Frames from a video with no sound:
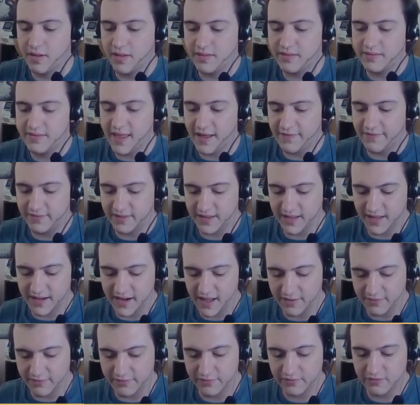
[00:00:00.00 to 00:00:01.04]
definitely
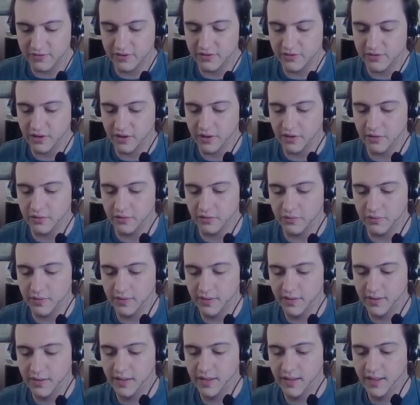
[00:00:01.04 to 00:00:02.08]
enough to do
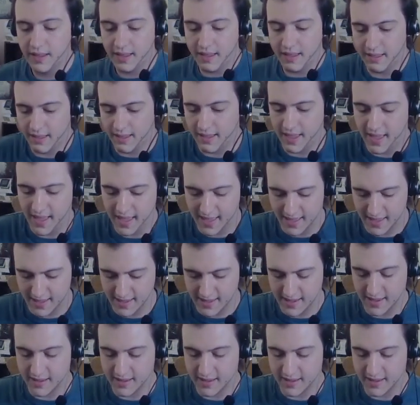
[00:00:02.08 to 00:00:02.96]
a